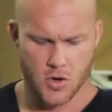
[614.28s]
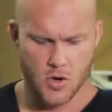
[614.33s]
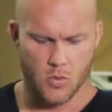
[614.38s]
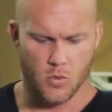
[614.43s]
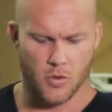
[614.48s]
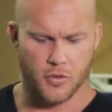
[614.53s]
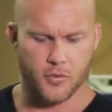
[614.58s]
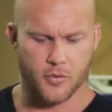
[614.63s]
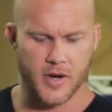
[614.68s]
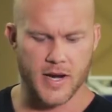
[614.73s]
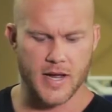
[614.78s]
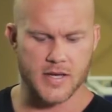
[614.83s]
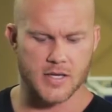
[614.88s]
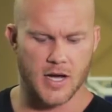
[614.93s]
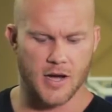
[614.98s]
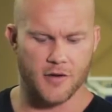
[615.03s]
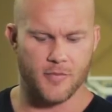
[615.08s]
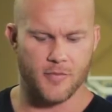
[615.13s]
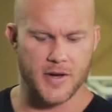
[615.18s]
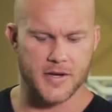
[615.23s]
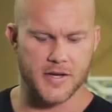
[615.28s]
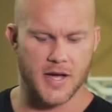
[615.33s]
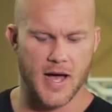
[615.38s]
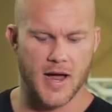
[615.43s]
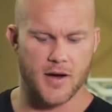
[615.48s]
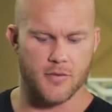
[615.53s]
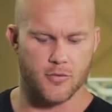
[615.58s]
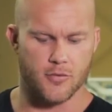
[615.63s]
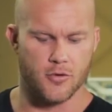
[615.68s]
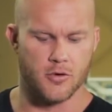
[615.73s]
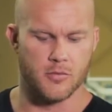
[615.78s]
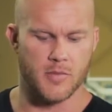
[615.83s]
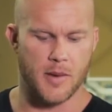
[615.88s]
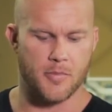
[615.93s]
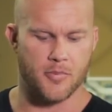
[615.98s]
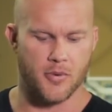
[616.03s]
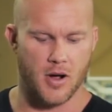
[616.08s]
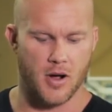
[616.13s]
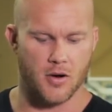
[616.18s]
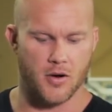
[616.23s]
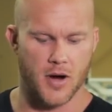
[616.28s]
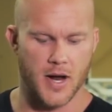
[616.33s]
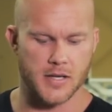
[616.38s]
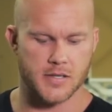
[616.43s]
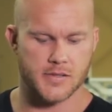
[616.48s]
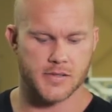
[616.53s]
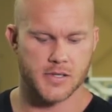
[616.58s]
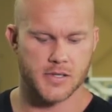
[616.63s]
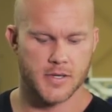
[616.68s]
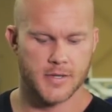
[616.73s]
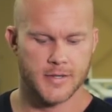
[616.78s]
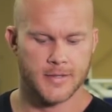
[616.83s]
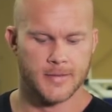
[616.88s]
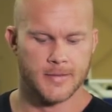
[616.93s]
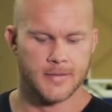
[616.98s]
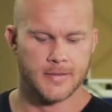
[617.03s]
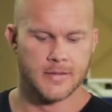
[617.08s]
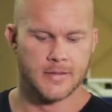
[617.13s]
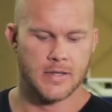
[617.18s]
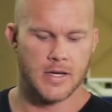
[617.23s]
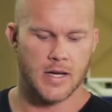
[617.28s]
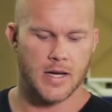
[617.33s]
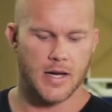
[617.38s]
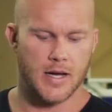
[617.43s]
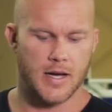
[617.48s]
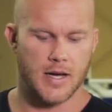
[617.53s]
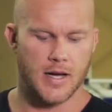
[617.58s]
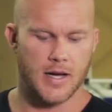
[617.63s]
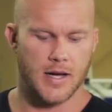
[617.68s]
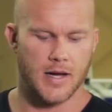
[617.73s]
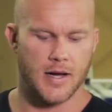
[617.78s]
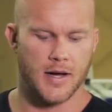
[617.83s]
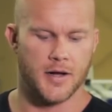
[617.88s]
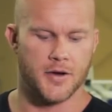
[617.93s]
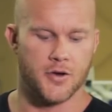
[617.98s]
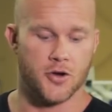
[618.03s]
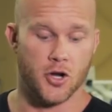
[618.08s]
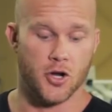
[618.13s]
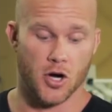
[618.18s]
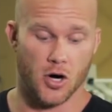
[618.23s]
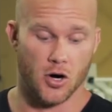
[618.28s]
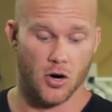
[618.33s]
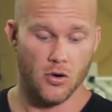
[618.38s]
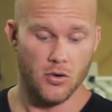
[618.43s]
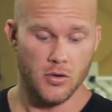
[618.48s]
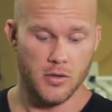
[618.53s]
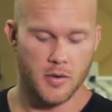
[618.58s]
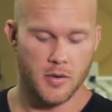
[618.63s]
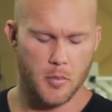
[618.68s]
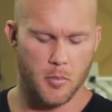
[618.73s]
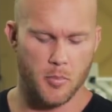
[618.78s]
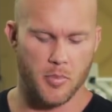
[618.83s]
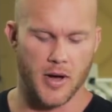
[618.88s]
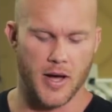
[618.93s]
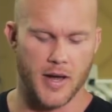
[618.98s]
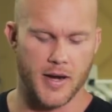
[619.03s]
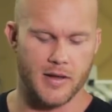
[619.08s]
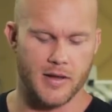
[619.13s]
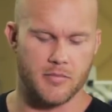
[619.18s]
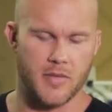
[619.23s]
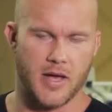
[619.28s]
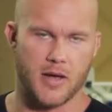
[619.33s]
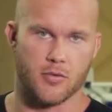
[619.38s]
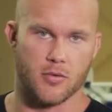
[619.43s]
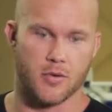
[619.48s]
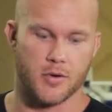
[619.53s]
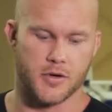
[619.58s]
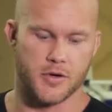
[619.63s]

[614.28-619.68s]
Will 3 days off my diet ruin my progress? No, but it may ruin